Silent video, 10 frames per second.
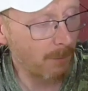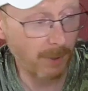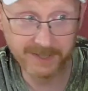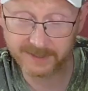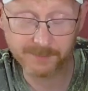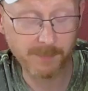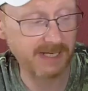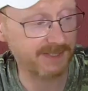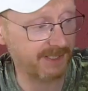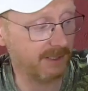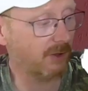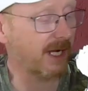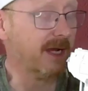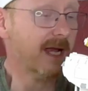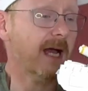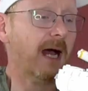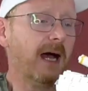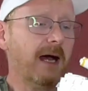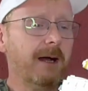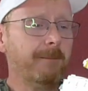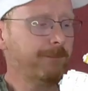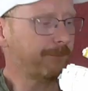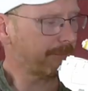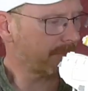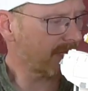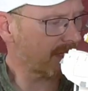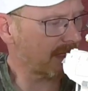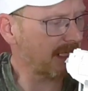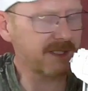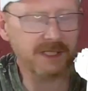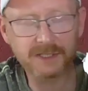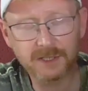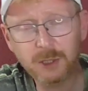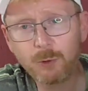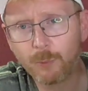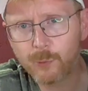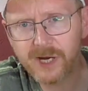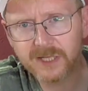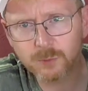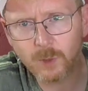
but it's amazing. Okay, this is Yourbricks